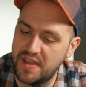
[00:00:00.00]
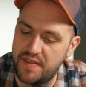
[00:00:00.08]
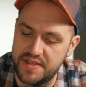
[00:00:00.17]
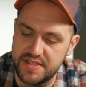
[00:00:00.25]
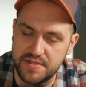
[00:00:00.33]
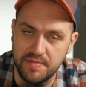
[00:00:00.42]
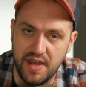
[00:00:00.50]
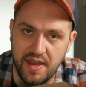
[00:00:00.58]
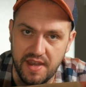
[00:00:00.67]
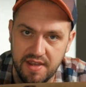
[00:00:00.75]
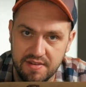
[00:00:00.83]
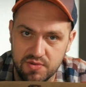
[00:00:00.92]
This is
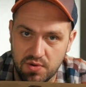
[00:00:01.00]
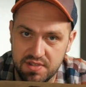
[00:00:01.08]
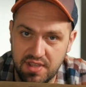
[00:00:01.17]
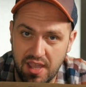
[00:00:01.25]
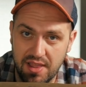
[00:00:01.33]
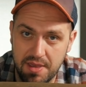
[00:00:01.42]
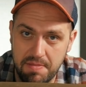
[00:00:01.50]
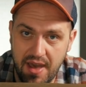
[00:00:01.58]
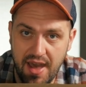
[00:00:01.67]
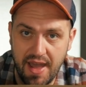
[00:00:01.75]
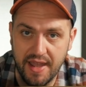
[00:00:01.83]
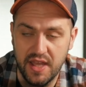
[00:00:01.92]
my sort of daily
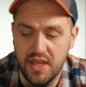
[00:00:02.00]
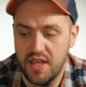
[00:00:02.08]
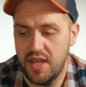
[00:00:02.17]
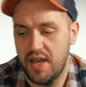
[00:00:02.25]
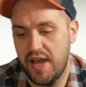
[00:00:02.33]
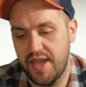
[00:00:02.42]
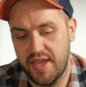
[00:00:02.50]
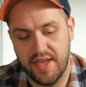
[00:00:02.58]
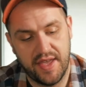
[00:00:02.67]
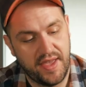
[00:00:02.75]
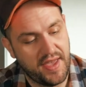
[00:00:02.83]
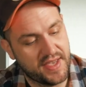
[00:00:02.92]
bag. I
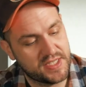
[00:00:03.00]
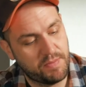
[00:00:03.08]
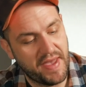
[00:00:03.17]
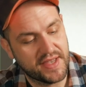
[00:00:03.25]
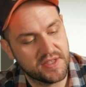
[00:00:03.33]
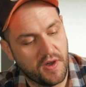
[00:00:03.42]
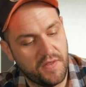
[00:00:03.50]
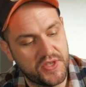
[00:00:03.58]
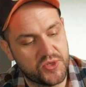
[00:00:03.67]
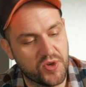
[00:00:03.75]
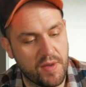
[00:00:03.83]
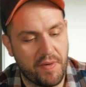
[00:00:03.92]
expect on
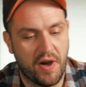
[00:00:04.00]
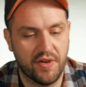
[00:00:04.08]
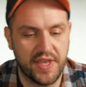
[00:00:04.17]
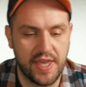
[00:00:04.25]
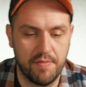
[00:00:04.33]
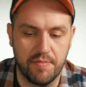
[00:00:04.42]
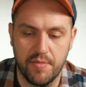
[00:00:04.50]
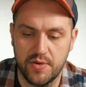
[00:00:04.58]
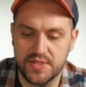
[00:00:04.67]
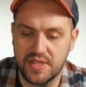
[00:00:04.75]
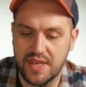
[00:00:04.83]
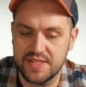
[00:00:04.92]
this trip I'll keep
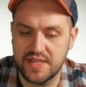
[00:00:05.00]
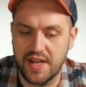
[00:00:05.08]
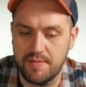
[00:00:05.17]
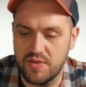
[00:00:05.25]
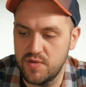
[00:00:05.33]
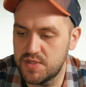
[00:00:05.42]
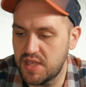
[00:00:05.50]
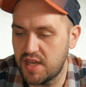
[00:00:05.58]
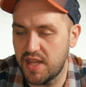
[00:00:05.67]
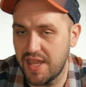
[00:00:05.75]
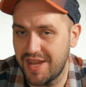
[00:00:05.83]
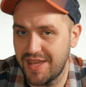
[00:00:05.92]
most things that I'm
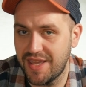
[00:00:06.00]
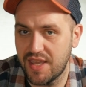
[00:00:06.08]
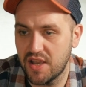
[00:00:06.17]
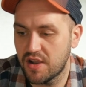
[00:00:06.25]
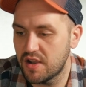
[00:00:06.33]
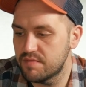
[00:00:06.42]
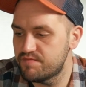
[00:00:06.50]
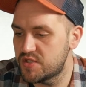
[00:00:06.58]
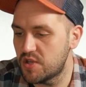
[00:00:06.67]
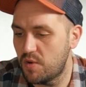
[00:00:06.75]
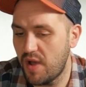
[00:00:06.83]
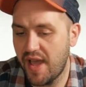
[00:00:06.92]
using in here.
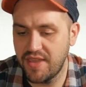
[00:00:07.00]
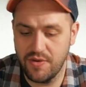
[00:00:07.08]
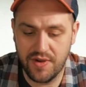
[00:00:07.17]
So you